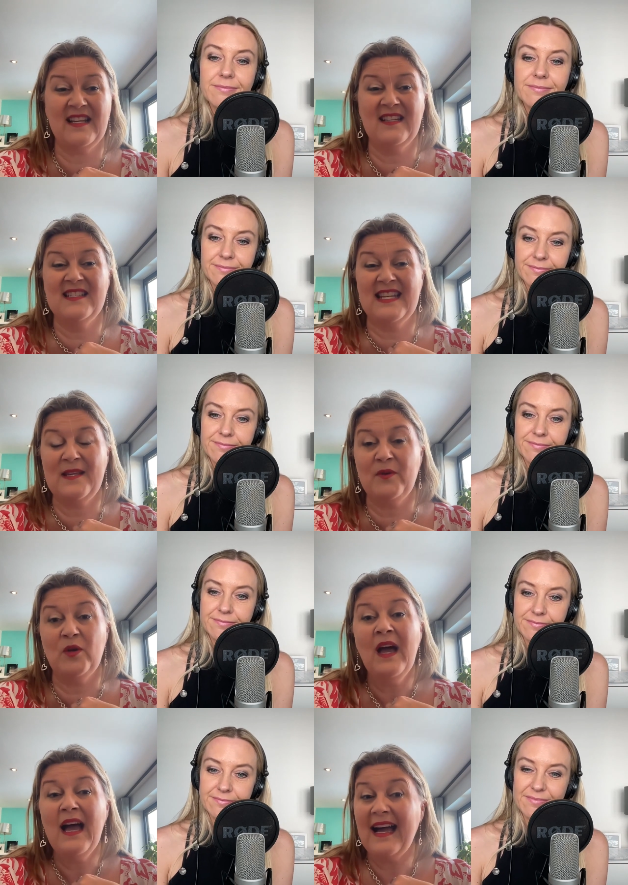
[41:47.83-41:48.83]
Speaker 1: and Temu
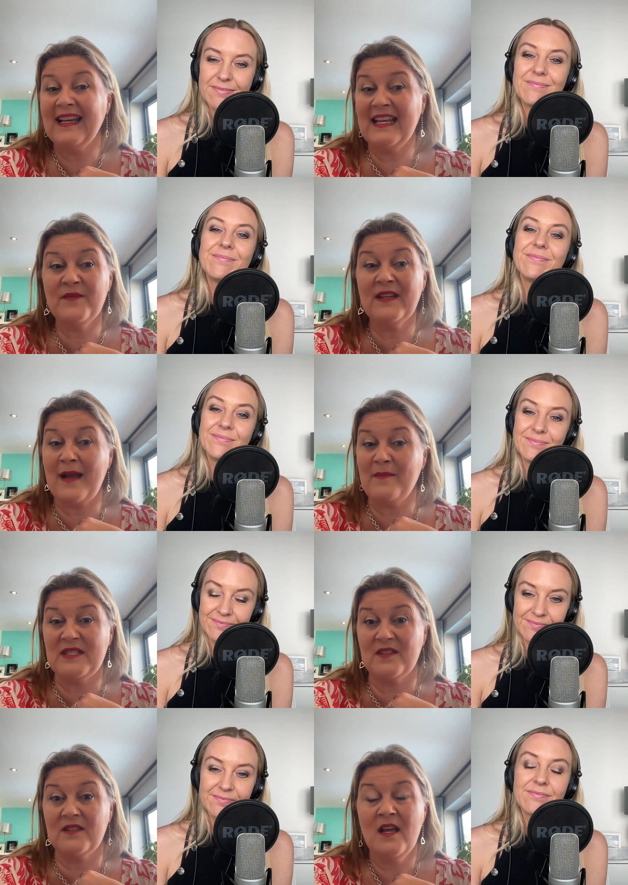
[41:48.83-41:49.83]
and even mm.
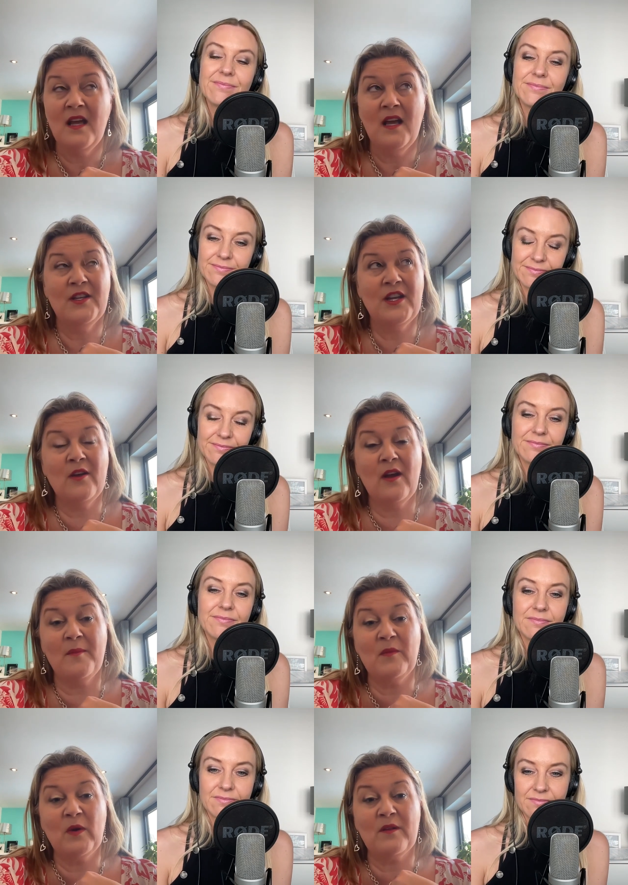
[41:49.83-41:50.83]
Amazon. You know, I
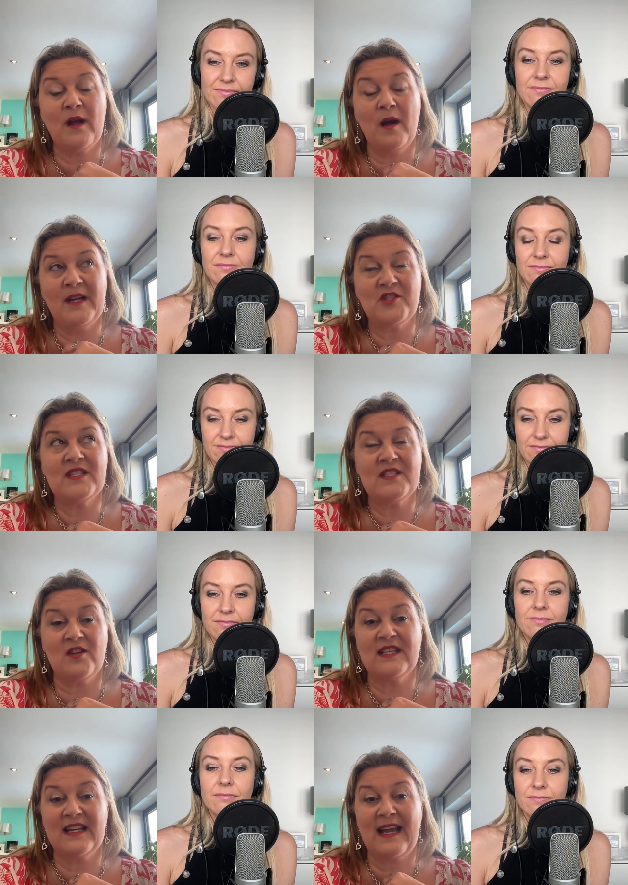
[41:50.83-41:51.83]
mean, one of the, I'm actually
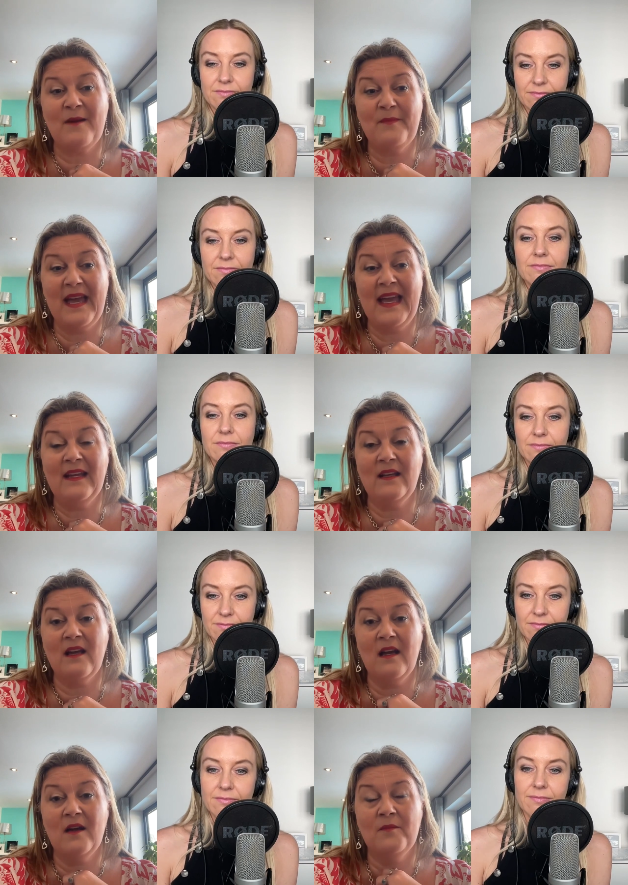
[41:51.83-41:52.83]
starting a campaign
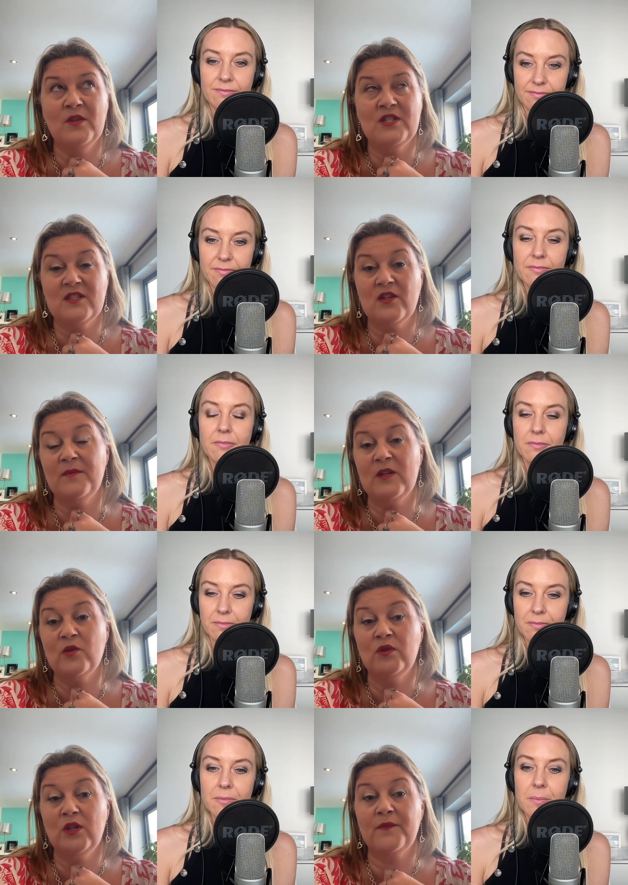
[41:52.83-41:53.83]
um, which is going to be
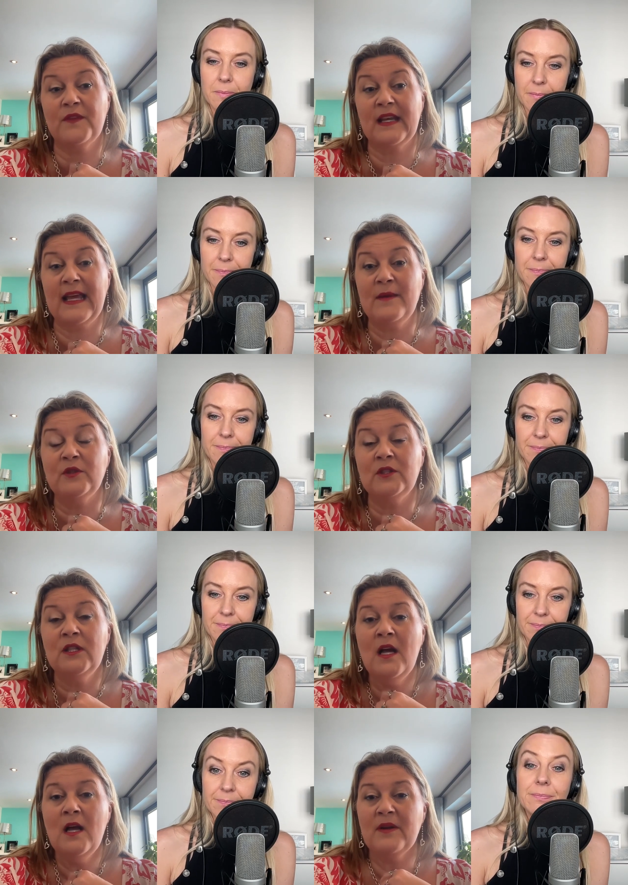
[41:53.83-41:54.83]
called "Look for the Label"
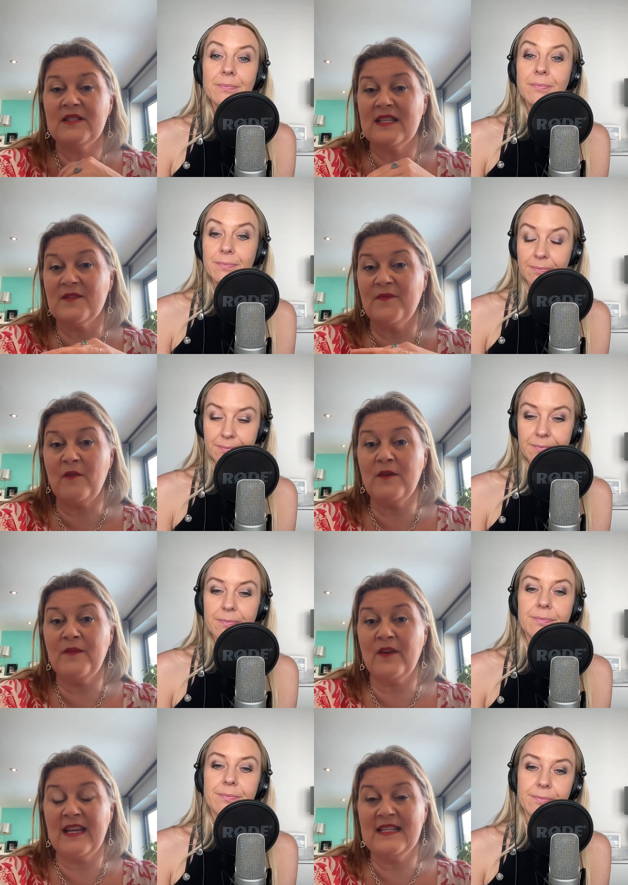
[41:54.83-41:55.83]
because mm. there's a mm. very
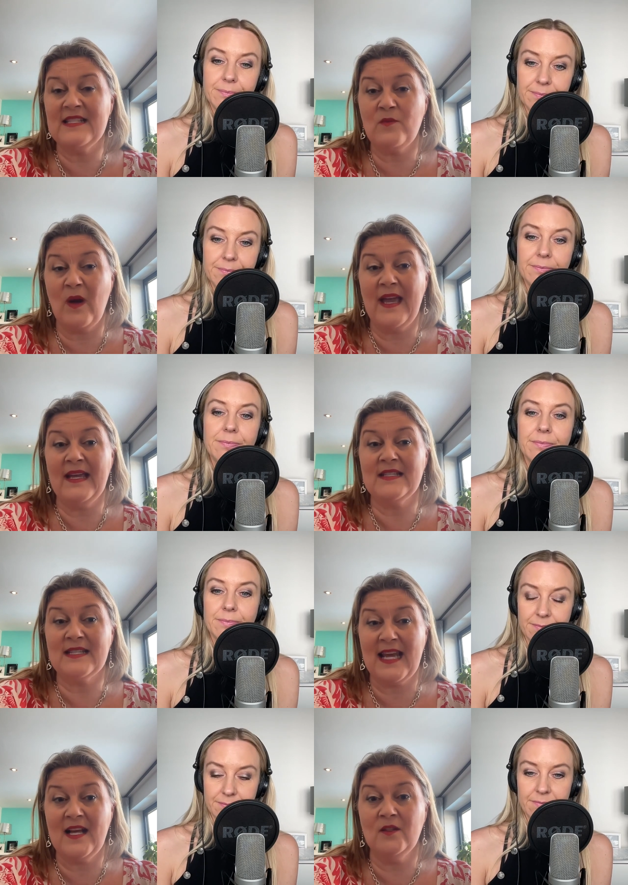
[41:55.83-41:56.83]
very easy way to
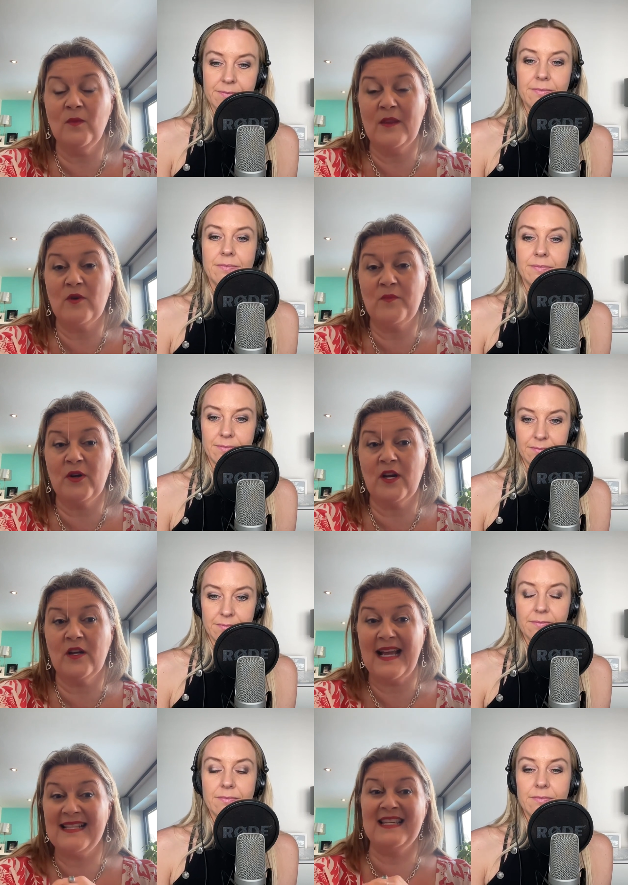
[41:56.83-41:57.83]
tell whether a product
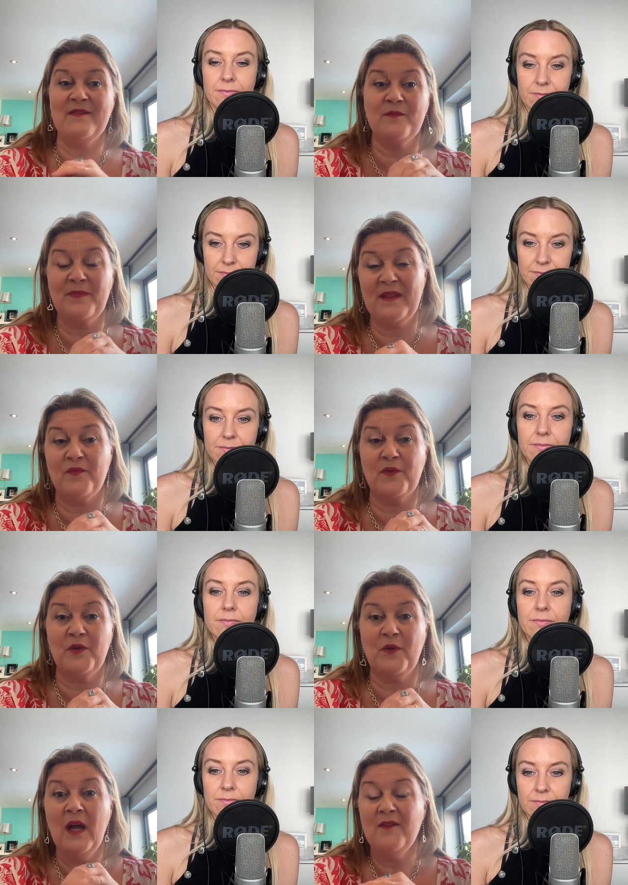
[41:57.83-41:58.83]
has even been
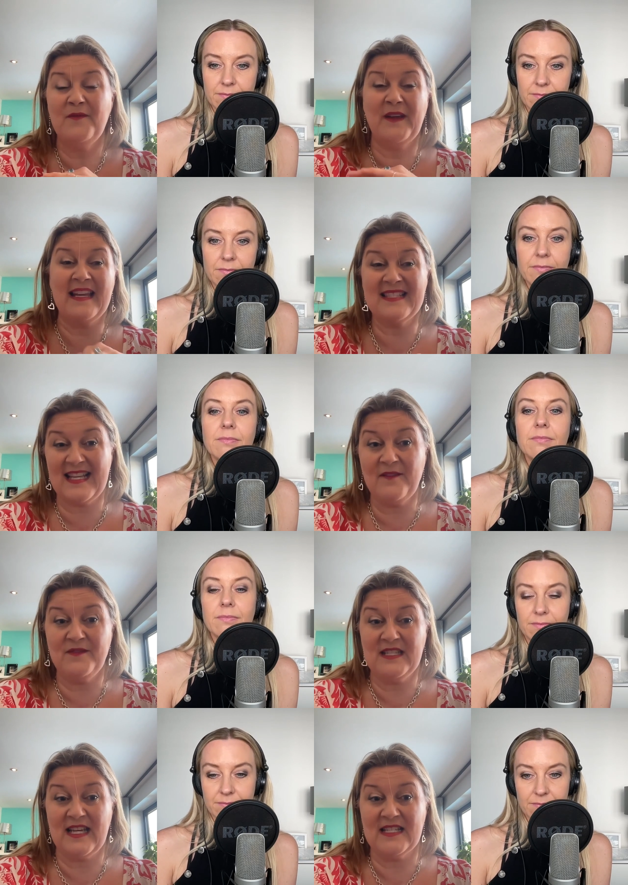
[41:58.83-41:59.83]
through forget safety
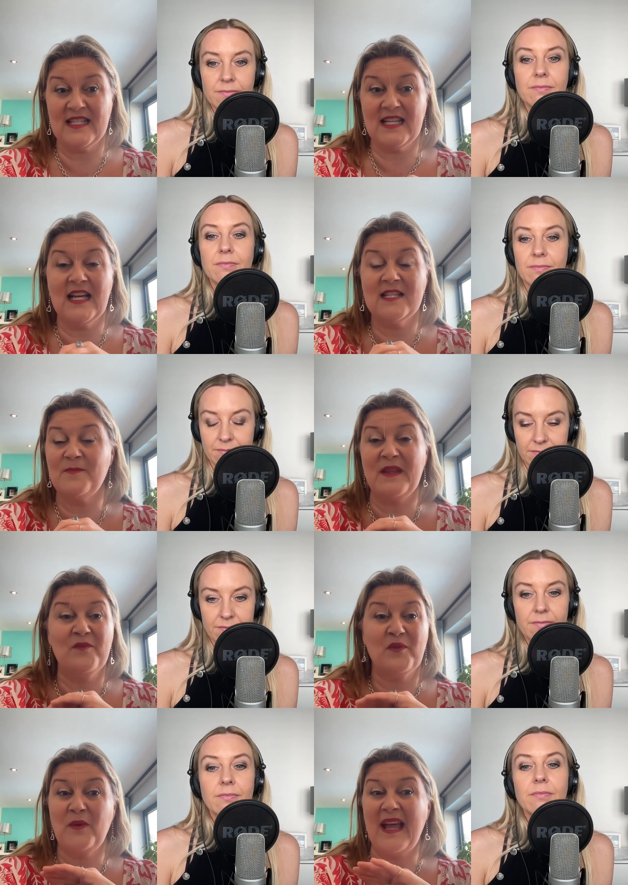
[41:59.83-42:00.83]
testing, has been
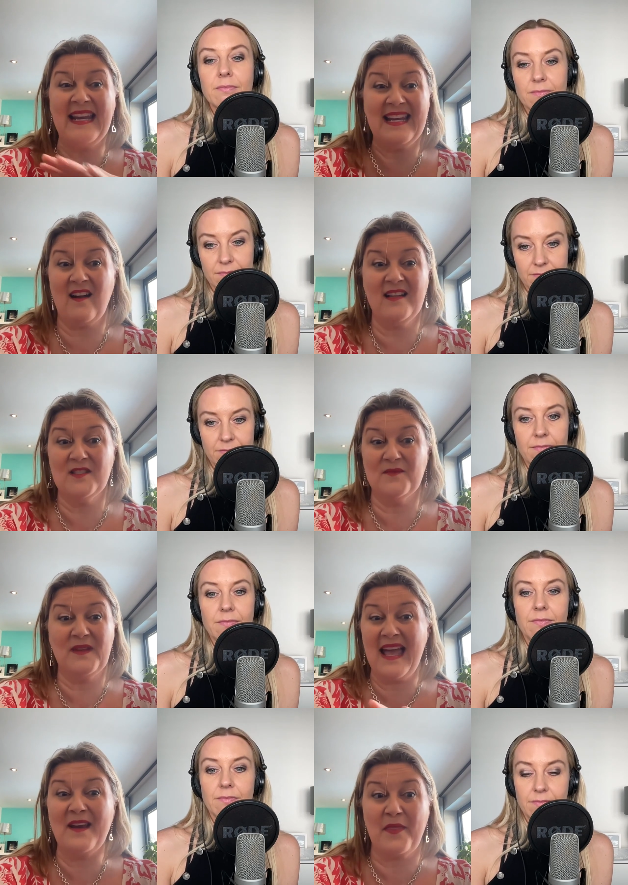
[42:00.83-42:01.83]
through any kind of
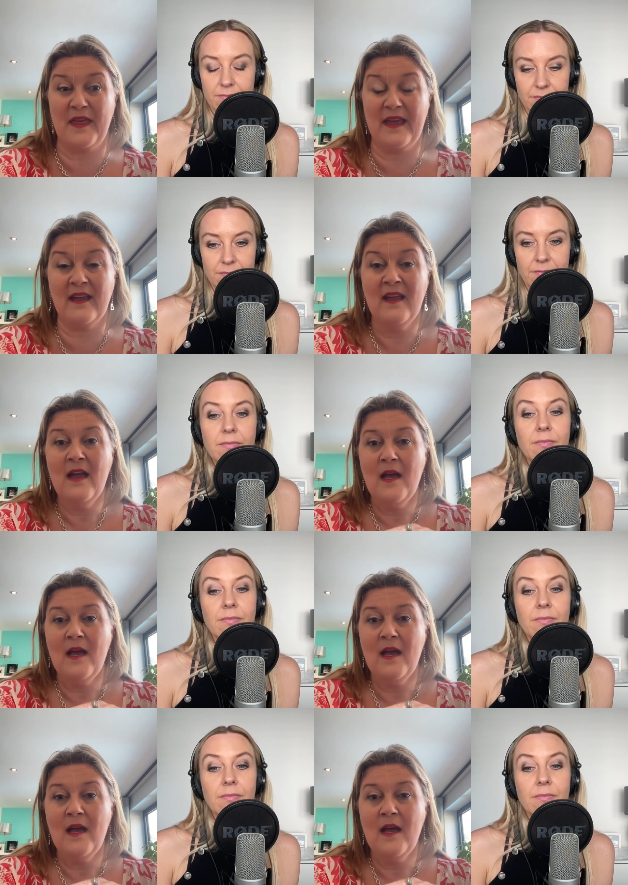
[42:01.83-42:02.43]
anything mm.